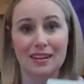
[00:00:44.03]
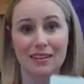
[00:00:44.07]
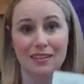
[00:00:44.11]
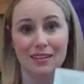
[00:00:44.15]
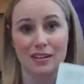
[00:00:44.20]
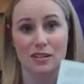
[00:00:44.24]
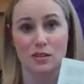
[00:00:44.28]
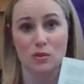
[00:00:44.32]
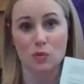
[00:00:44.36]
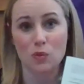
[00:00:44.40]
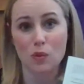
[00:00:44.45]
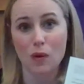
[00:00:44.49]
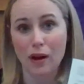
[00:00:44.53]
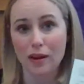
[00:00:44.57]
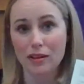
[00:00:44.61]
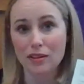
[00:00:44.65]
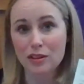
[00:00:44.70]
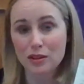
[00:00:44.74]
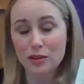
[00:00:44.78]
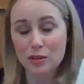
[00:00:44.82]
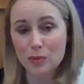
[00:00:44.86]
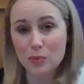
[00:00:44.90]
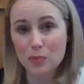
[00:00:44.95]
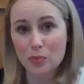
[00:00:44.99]
There is
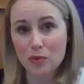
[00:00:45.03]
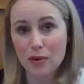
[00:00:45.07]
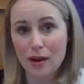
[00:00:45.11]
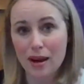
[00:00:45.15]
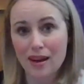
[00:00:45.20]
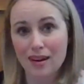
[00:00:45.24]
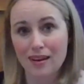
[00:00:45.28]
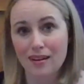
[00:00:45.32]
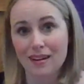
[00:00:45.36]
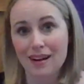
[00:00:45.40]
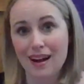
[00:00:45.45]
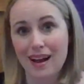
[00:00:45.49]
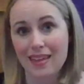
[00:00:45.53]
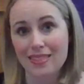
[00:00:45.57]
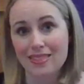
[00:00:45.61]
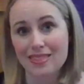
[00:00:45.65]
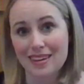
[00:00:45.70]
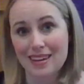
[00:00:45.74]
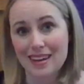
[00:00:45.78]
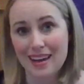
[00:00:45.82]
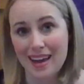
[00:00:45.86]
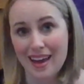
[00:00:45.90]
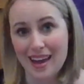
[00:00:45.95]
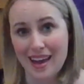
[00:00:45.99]
one new prayer
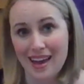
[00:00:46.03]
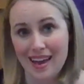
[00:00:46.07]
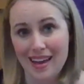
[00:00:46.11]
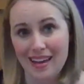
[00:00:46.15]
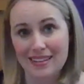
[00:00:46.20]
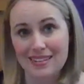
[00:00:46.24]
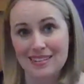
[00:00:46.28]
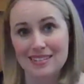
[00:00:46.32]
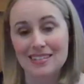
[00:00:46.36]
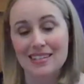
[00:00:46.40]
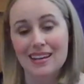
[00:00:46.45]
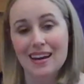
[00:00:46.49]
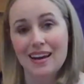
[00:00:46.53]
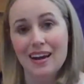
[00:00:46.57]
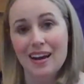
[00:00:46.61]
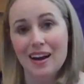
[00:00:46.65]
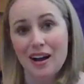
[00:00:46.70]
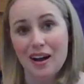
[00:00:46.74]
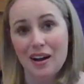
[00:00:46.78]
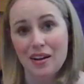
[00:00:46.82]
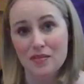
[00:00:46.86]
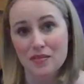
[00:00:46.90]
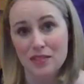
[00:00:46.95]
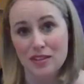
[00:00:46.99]
at the end
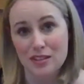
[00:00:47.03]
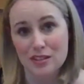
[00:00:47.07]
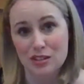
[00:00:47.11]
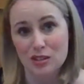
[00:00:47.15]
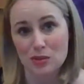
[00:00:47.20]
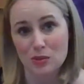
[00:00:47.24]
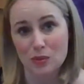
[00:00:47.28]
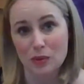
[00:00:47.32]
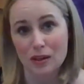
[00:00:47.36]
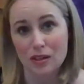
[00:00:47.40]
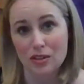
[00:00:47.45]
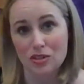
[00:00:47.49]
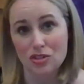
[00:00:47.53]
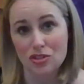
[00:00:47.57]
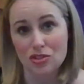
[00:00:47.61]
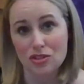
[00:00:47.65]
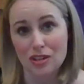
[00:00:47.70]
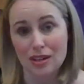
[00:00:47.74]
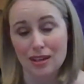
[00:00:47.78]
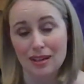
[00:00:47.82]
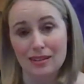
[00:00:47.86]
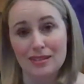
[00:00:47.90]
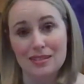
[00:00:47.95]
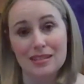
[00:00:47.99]
of this week's
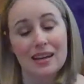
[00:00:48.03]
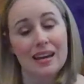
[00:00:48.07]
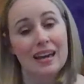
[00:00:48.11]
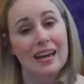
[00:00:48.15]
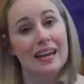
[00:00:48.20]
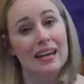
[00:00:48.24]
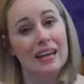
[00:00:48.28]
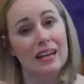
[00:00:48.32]
sheet.